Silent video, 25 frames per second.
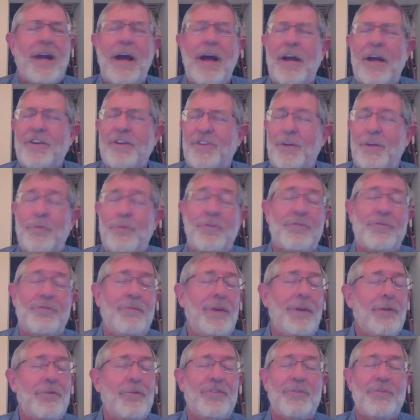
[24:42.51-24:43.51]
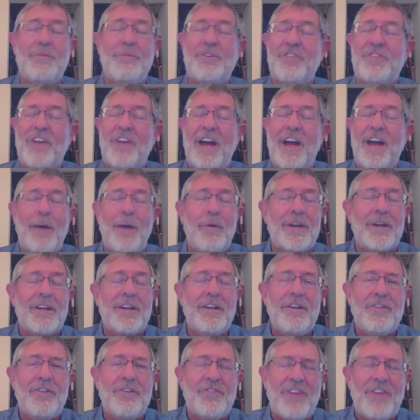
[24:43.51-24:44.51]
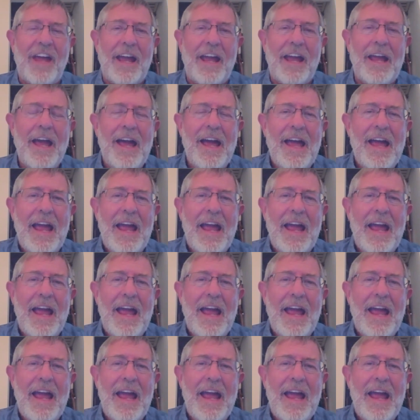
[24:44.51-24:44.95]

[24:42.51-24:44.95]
gosh, he was the Messiah. What can you say?